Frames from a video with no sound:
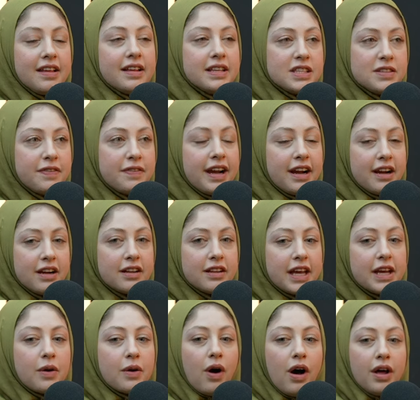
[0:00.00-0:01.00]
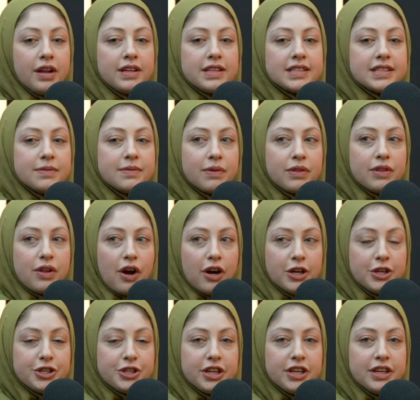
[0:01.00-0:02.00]
that's fair. Like on a
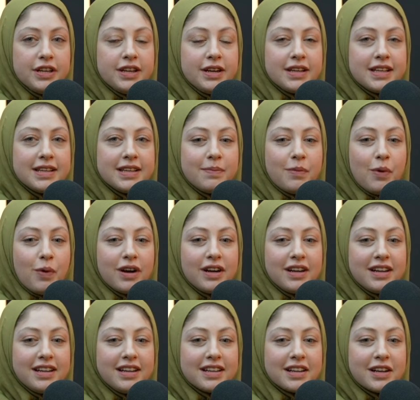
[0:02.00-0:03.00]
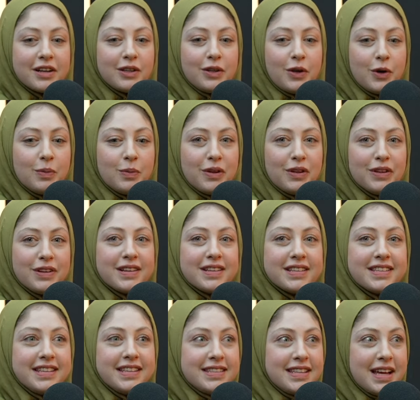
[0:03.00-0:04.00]
larger mm-hmm. or global
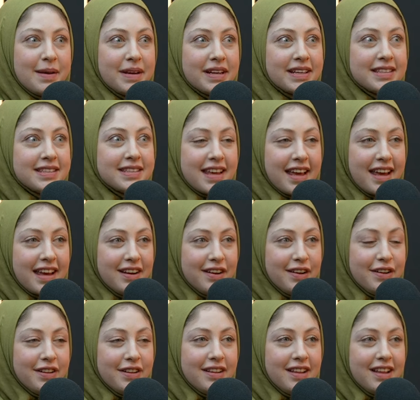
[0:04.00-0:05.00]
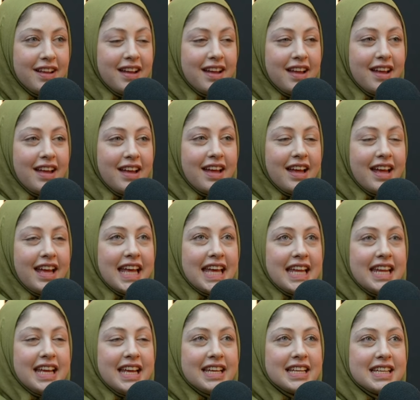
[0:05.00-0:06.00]
systemic scale, yeah, it
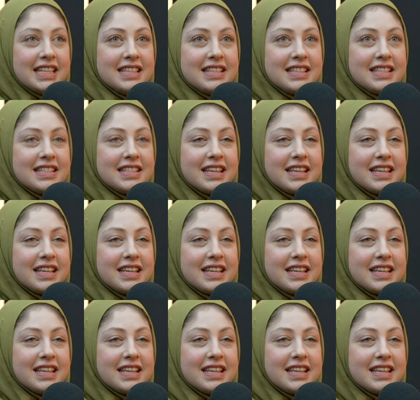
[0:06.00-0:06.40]
is.